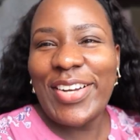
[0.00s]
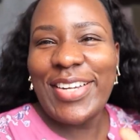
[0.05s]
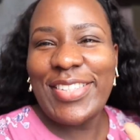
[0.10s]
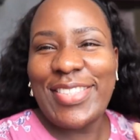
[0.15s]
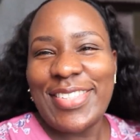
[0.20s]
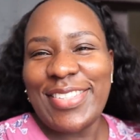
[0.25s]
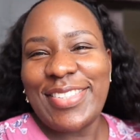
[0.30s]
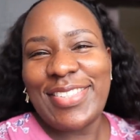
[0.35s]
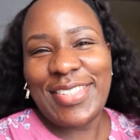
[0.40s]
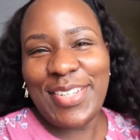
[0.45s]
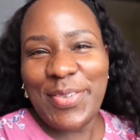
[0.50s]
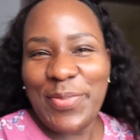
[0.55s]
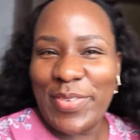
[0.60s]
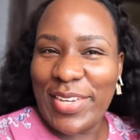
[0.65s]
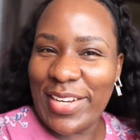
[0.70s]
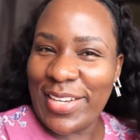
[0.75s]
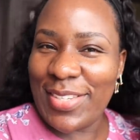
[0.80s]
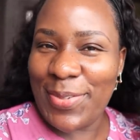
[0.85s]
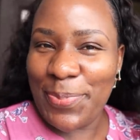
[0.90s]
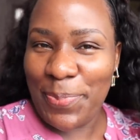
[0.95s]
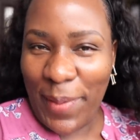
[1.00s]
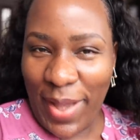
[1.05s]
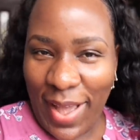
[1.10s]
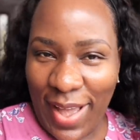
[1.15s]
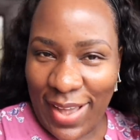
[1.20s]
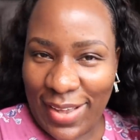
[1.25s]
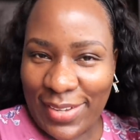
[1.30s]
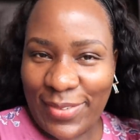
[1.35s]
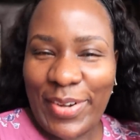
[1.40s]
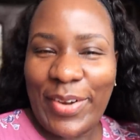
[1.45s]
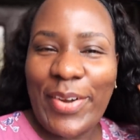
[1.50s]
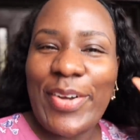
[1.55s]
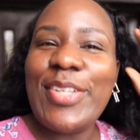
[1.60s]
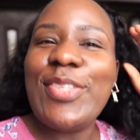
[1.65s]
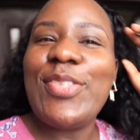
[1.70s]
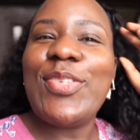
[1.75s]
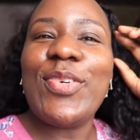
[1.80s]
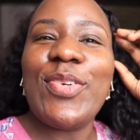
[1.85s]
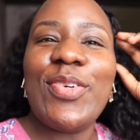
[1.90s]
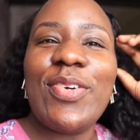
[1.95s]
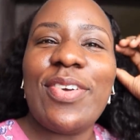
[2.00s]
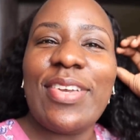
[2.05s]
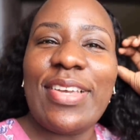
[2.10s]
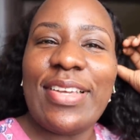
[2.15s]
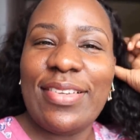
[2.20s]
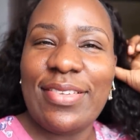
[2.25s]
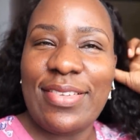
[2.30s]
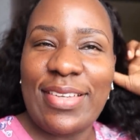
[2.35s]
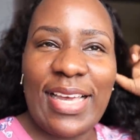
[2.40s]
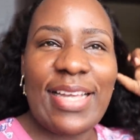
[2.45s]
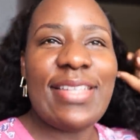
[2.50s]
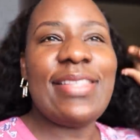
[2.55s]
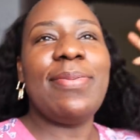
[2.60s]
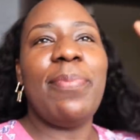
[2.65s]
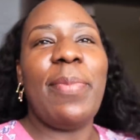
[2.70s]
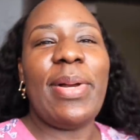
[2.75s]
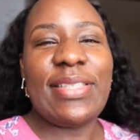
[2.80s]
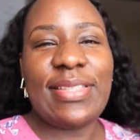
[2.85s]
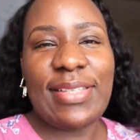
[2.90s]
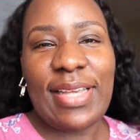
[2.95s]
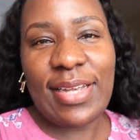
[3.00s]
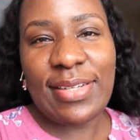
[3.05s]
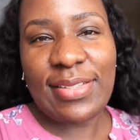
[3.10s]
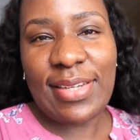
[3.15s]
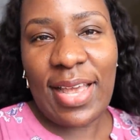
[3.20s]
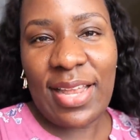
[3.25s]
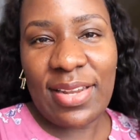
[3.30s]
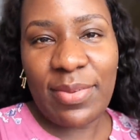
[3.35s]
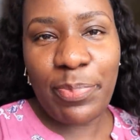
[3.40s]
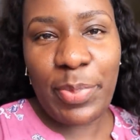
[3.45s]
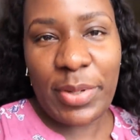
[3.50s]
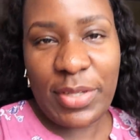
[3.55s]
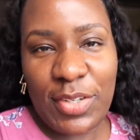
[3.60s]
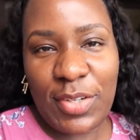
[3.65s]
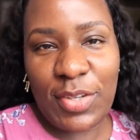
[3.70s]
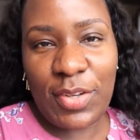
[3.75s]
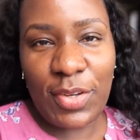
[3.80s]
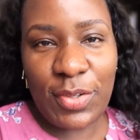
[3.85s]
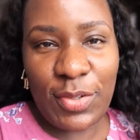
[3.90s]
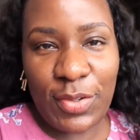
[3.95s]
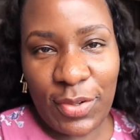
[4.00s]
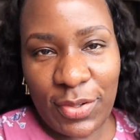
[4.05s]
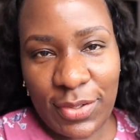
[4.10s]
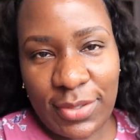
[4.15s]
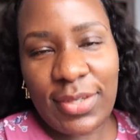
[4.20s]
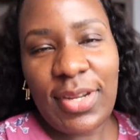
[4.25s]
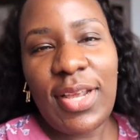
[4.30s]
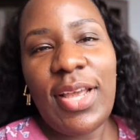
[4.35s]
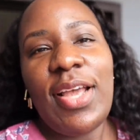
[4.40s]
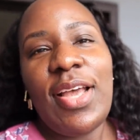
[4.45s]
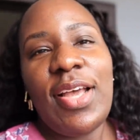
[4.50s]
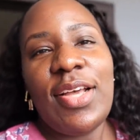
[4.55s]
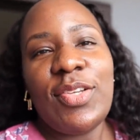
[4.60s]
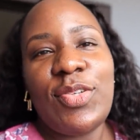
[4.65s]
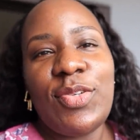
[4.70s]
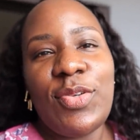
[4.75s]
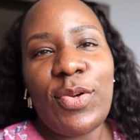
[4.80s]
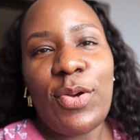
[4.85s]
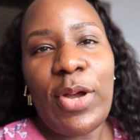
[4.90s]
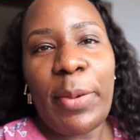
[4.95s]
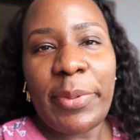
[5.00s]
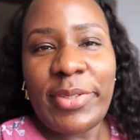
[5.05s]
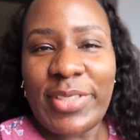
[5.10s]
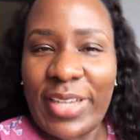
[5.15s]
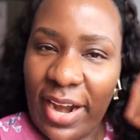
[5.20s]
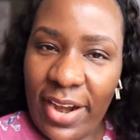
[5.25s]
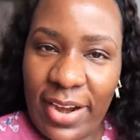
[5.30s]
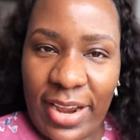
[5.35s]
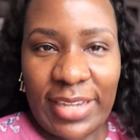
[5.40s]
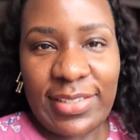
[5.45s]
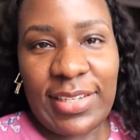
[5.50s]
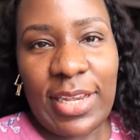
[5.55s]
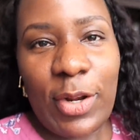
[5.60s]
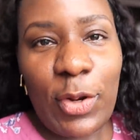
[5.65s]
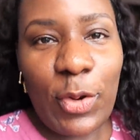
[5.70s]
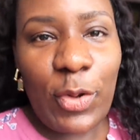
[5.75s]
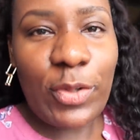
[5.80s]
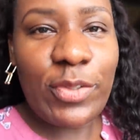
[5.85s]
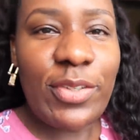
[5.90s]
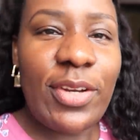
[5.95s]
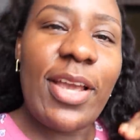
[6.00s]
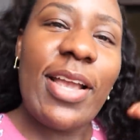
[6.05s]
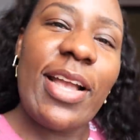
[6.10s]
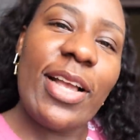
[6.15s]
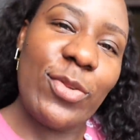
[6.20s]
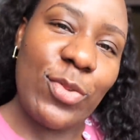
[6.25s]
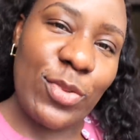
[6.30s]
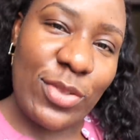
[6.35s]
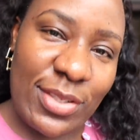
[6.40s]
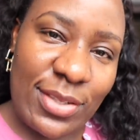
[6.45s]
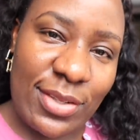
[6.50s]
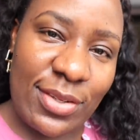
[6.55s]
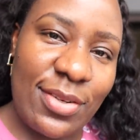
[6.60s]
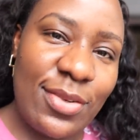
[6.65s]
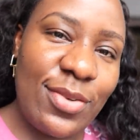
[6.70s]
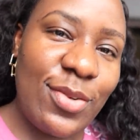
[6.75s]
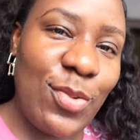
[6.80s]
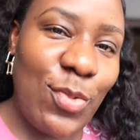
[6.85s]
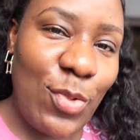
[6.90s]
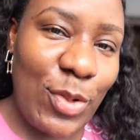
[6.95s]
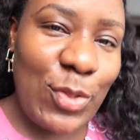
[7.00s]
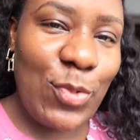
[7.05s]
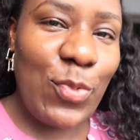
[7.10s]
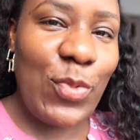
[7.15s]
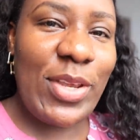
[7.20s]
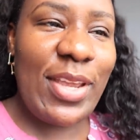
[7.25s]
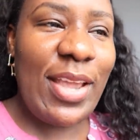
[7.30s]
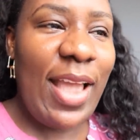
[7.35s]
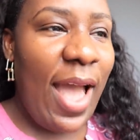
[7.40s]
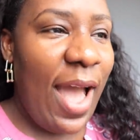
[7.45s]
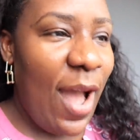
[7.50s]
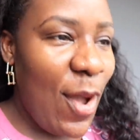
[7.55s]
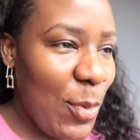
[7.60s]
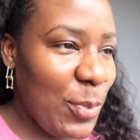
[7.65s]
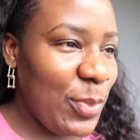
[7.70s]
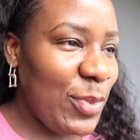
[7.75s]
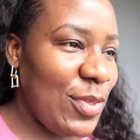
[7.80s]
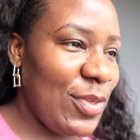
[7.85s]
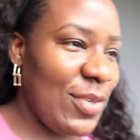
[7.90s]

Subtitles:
going to Dream Day Spa. We're going to get massage and pedicure done. So I'm going to carry you guys along so that you guys will see what we are up